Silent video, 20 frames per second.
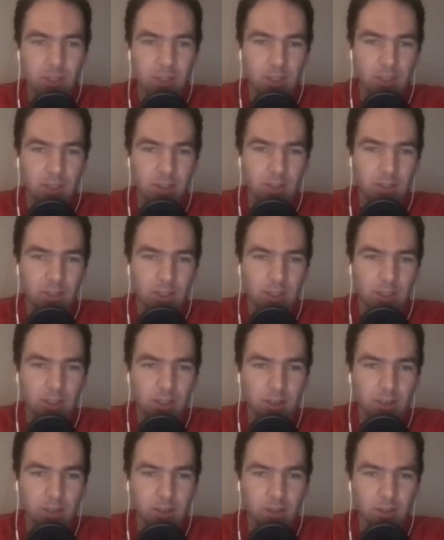
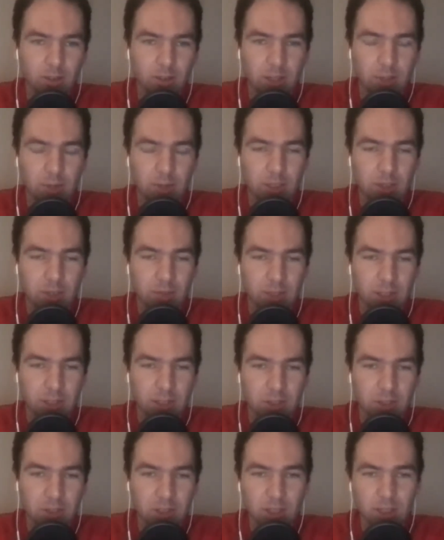and kept another
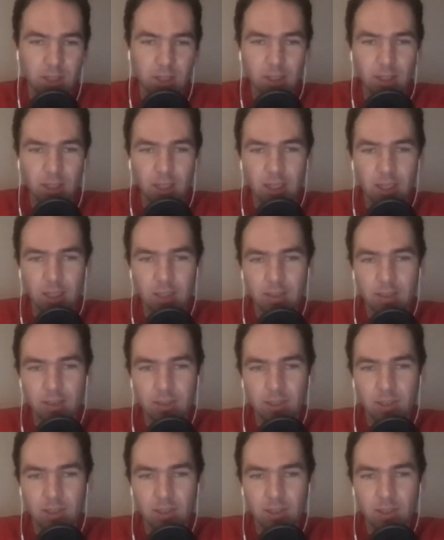clean sheet, and
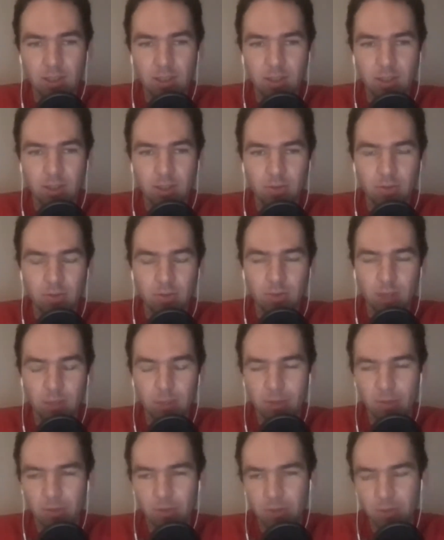that
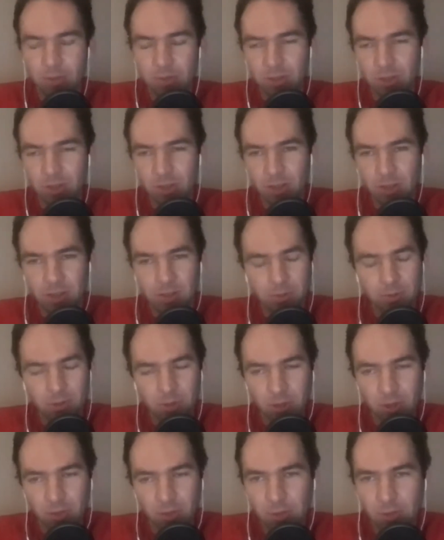man Raheem Sterling got
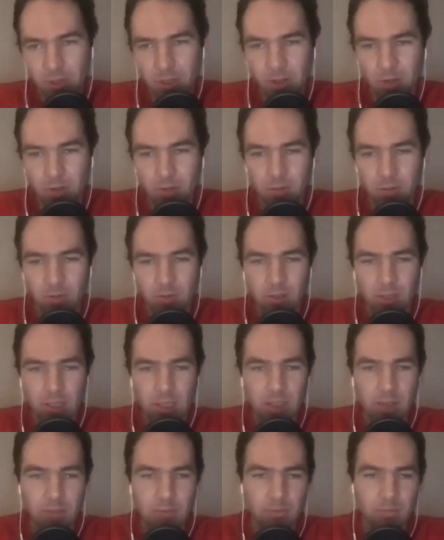the opening goal.
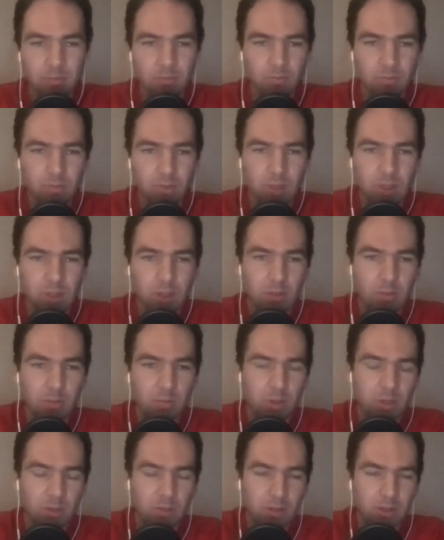
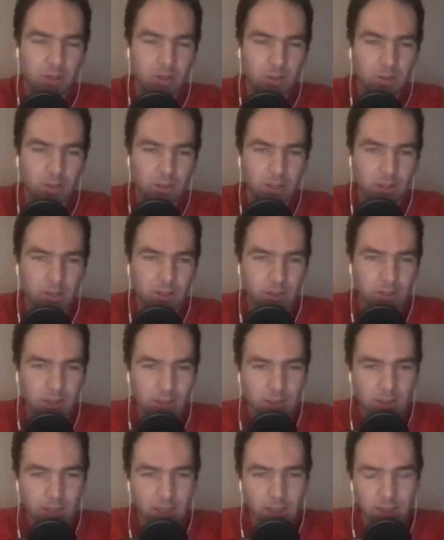By far, I'd
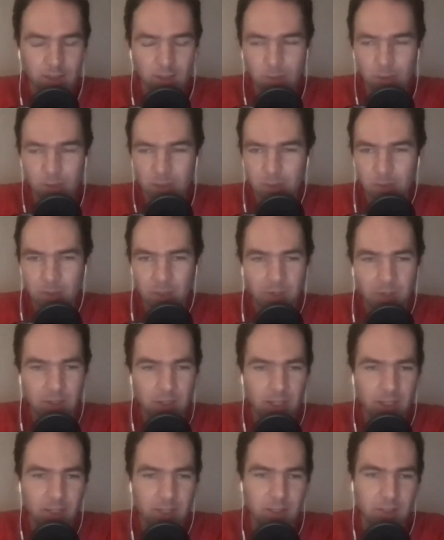say England's best player
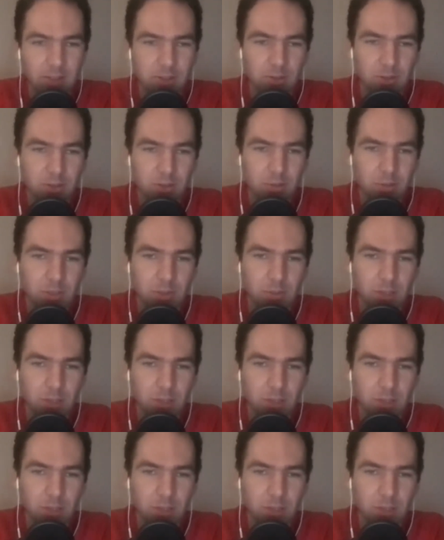at this tournament, in my